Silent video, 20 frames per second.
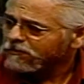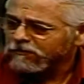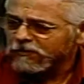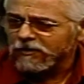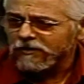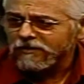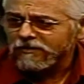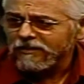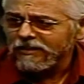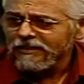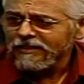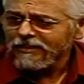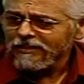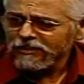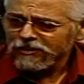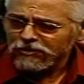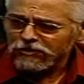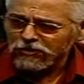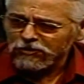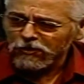book,
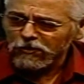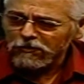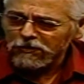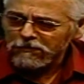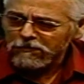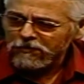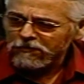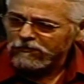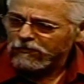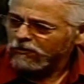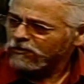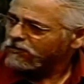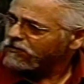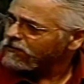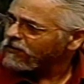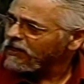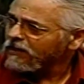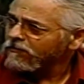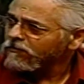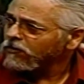showed him the first
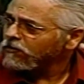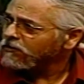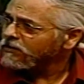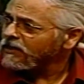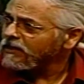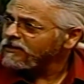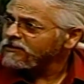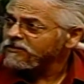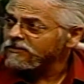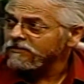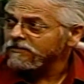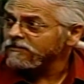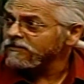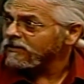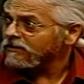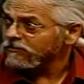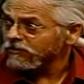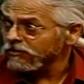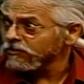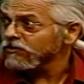5 locations,
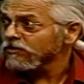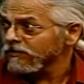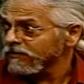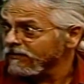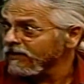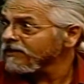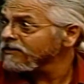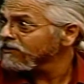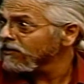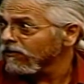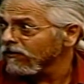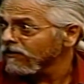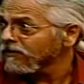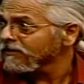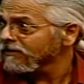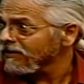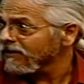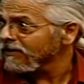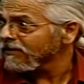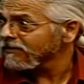and usually that's all it
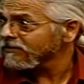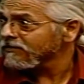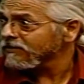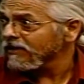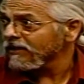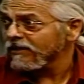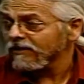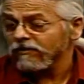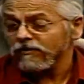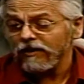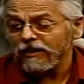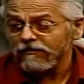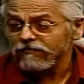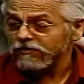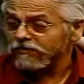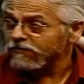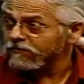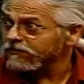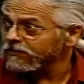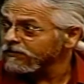takes. And after
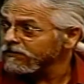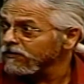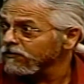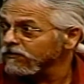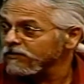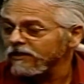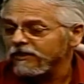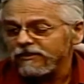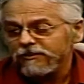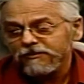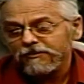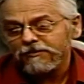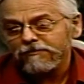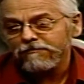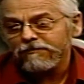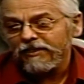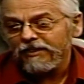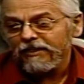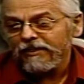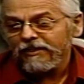the 5th location,
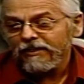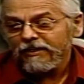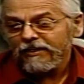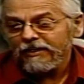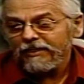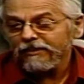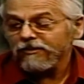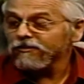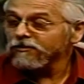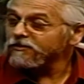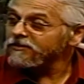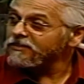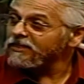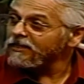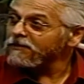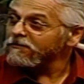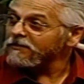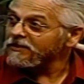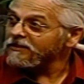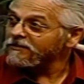he looked
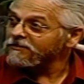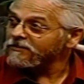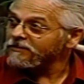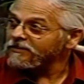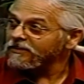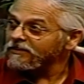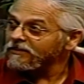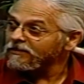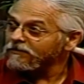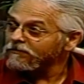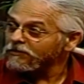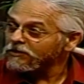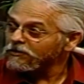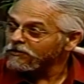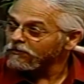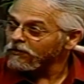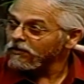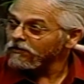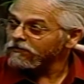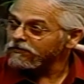at me and said, Mr.
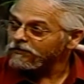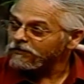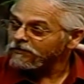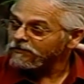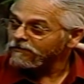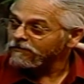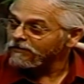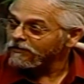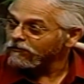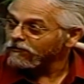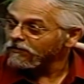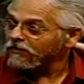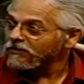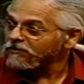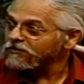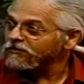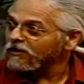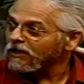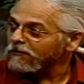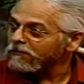Barfield, let's
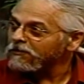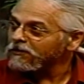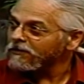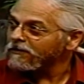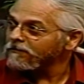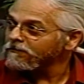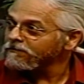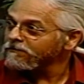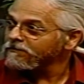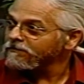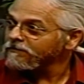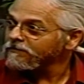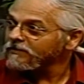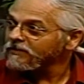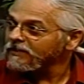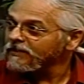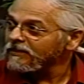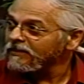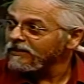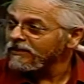stop here.
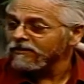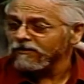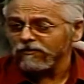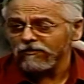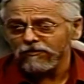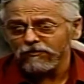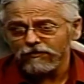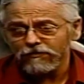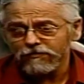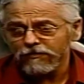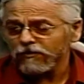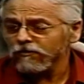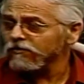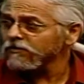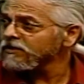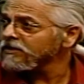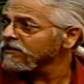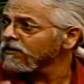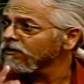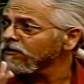He got on the phone,
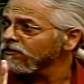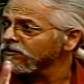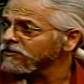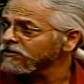he called his